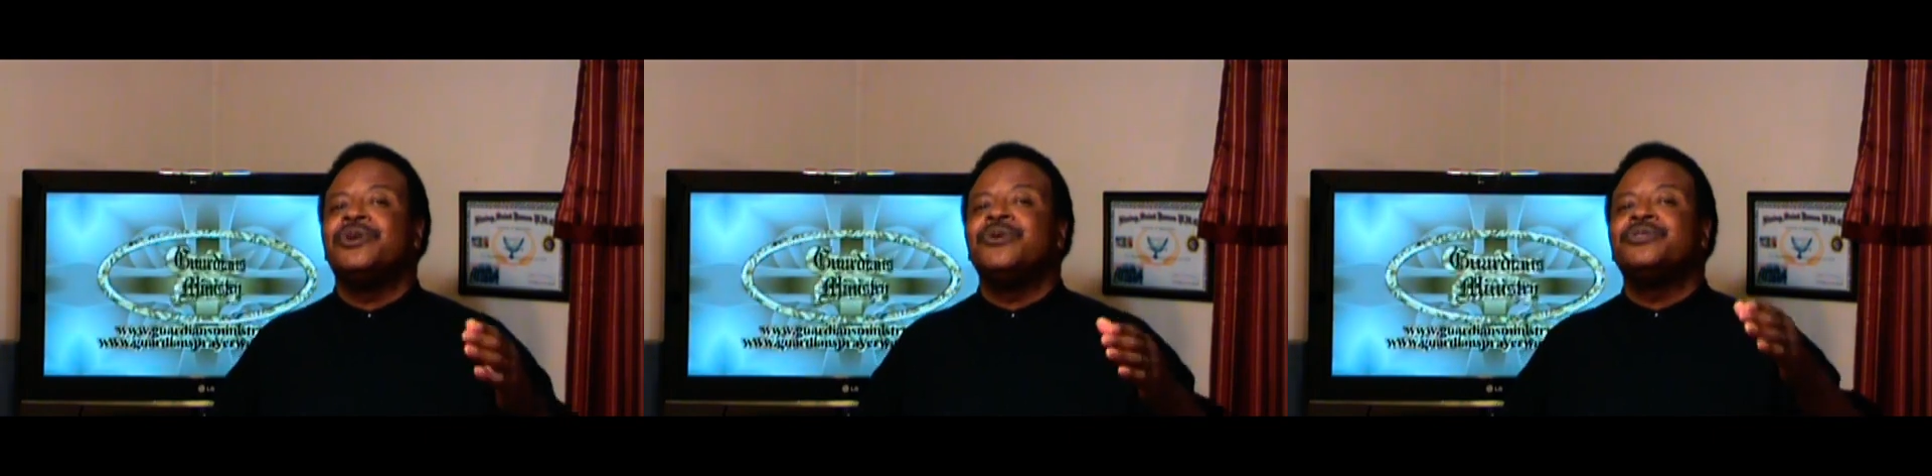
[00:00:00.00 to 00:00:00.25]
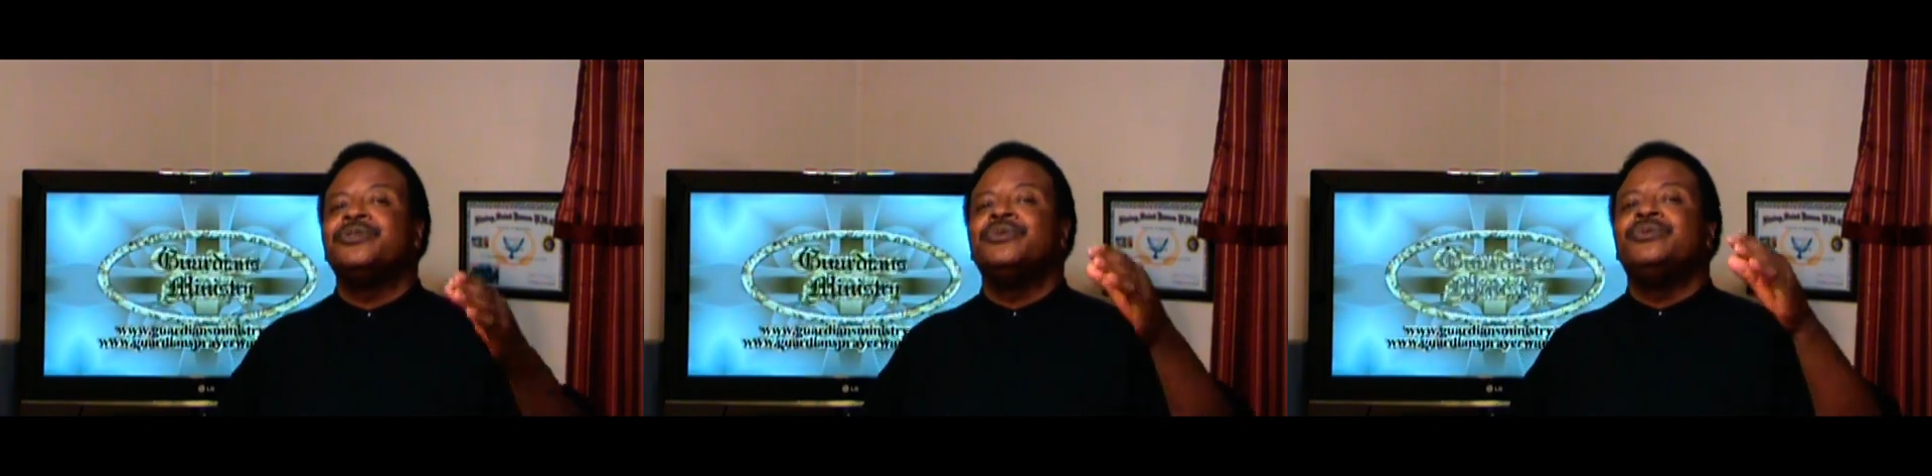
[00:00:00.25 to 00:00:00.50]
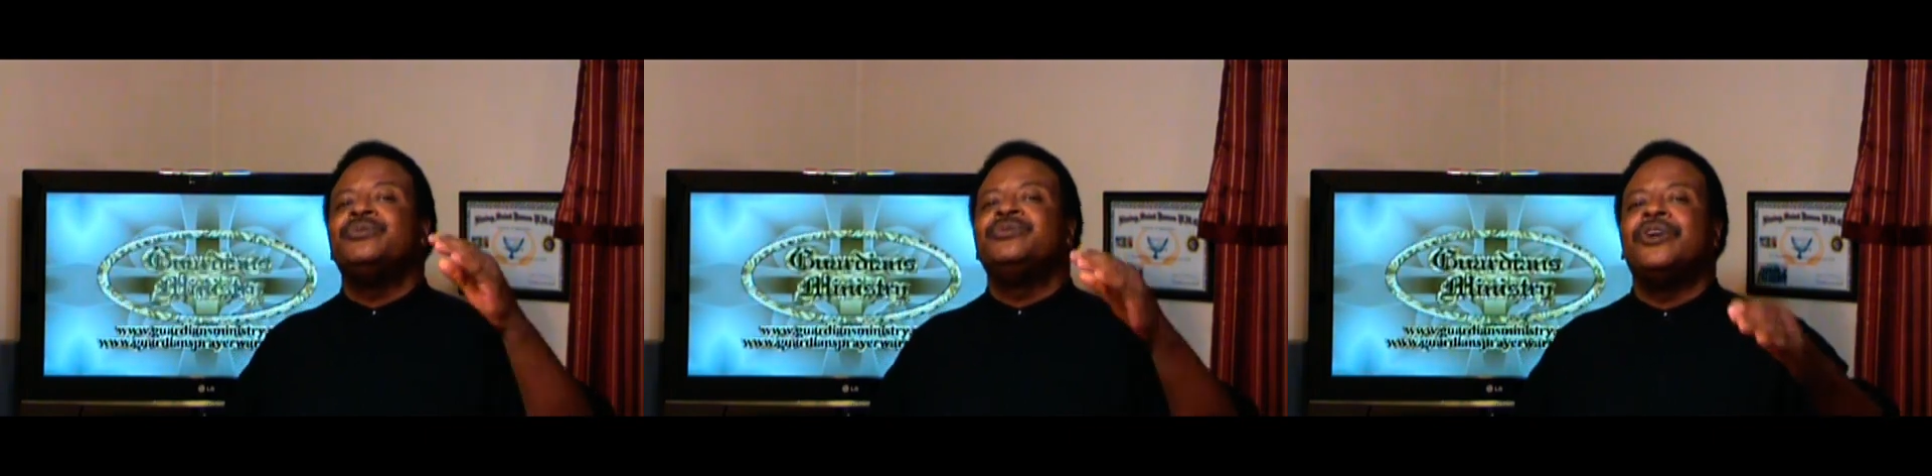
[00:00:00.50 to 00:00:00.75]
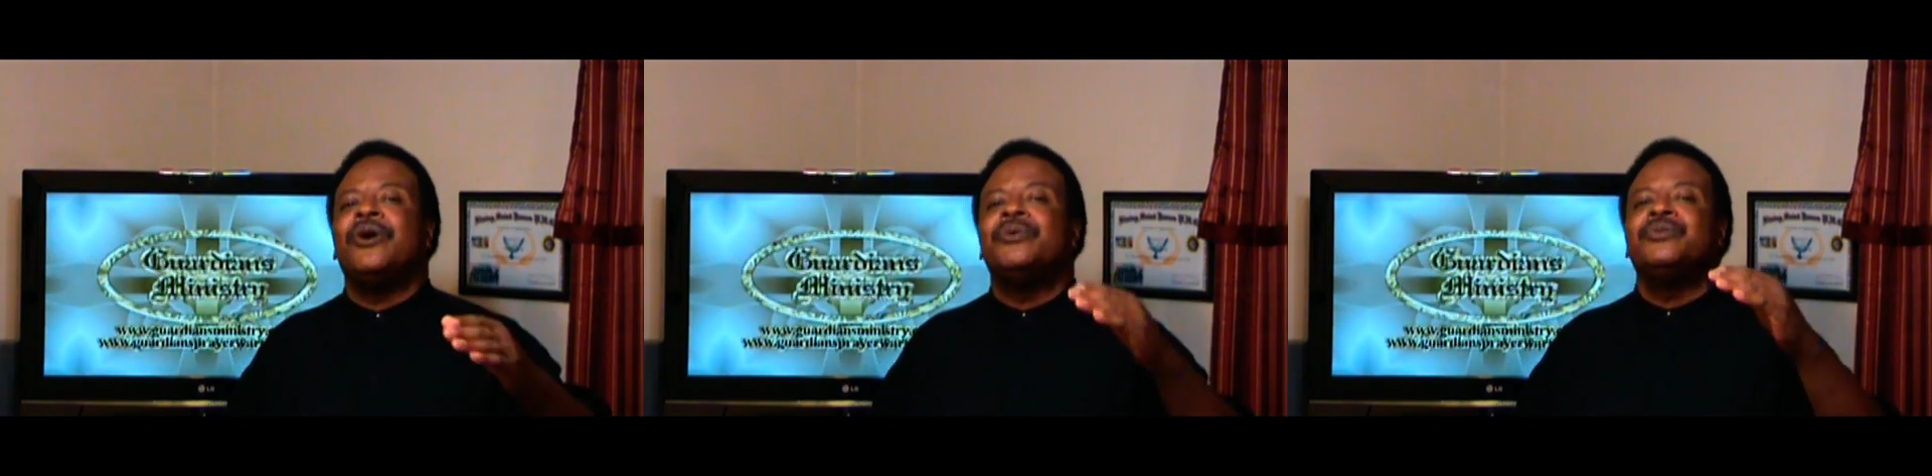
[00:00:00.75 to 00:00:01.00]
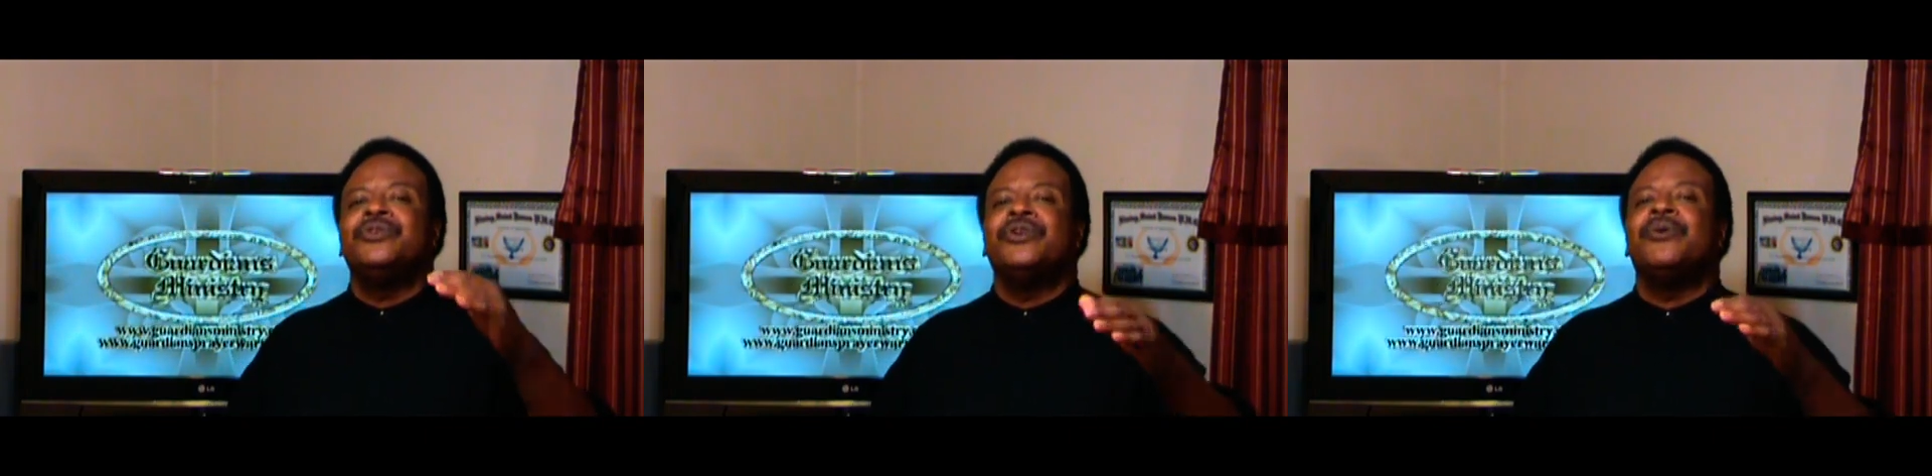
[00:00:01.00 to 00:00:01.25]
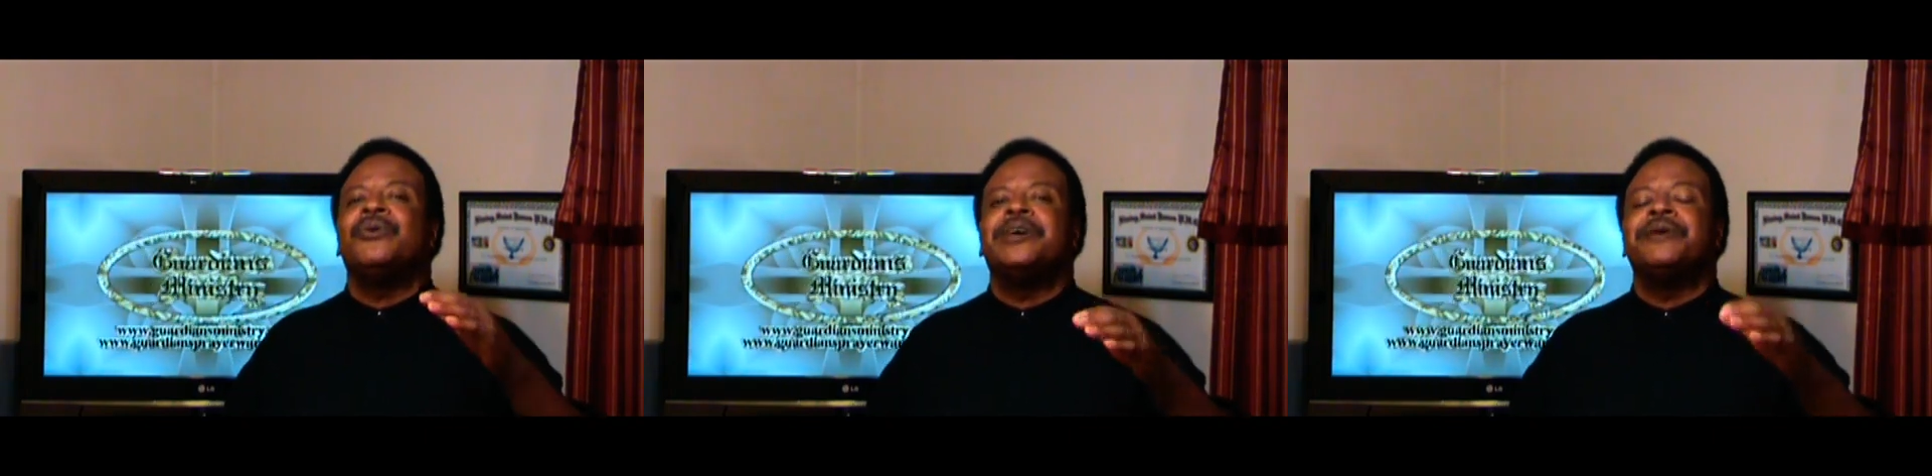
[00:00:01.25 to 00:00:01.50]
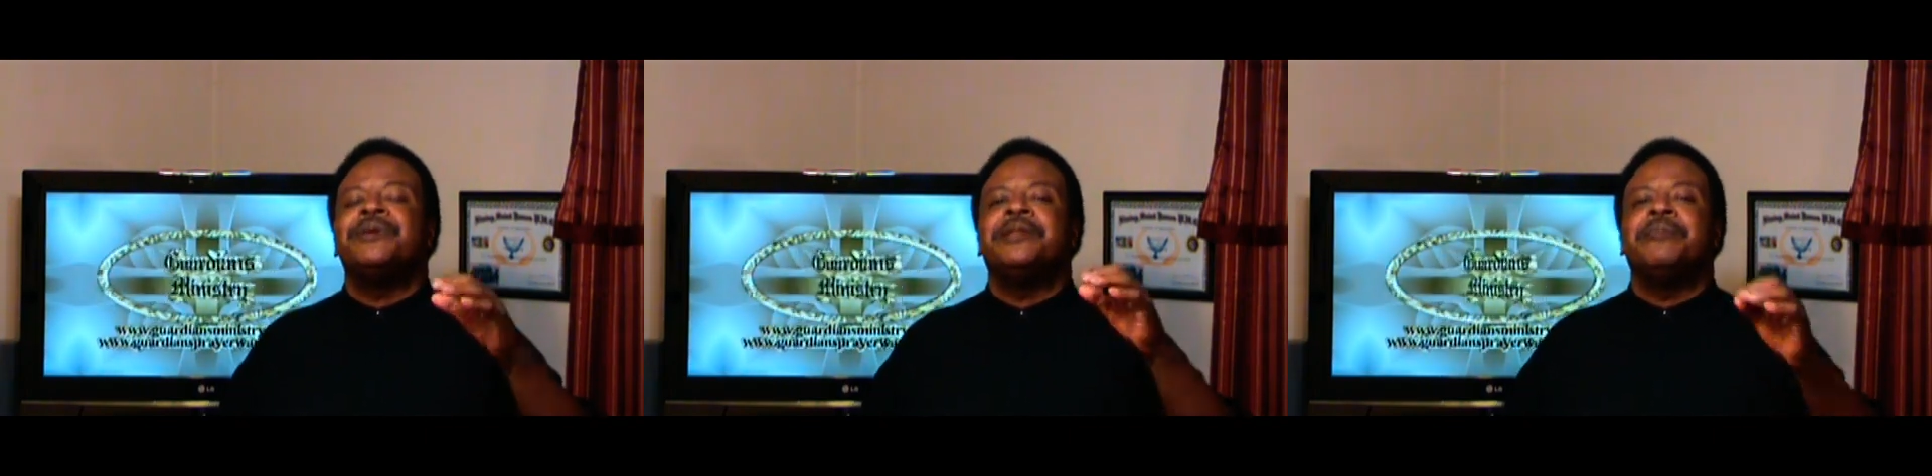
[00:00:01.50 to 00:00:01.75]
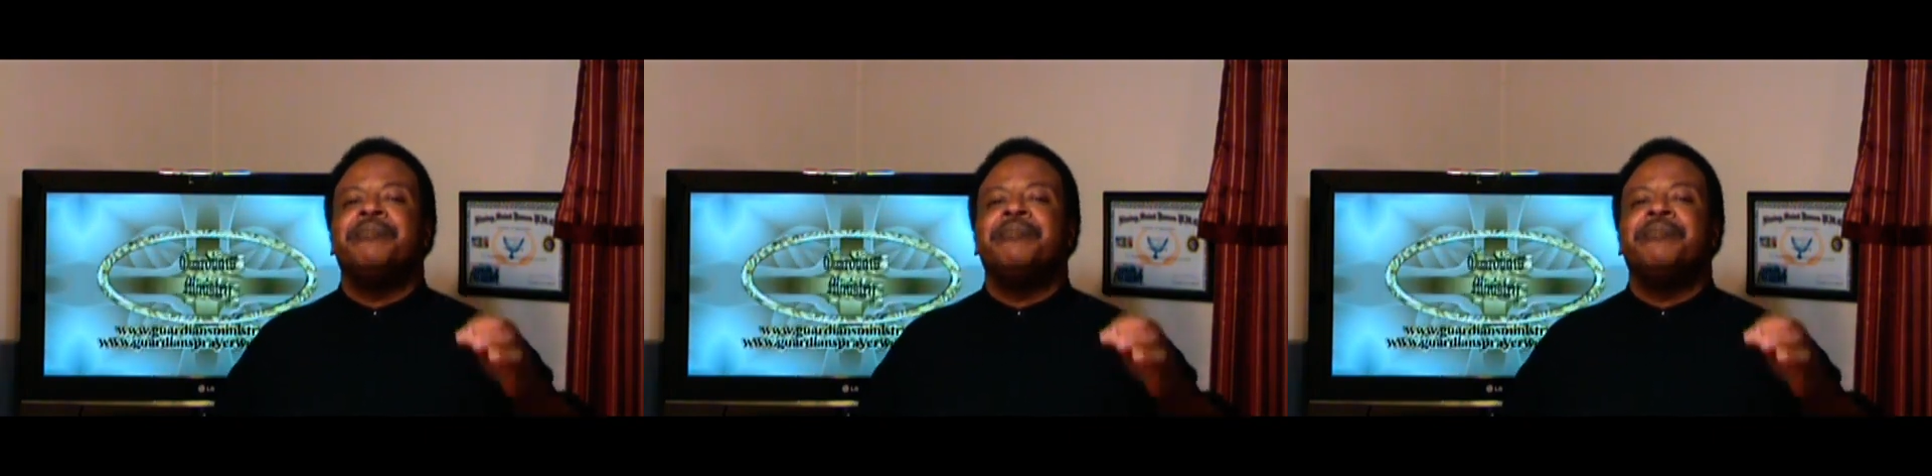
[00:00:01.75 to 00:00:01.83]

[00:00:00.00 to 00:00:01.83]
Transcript: Those of you who don't know him and the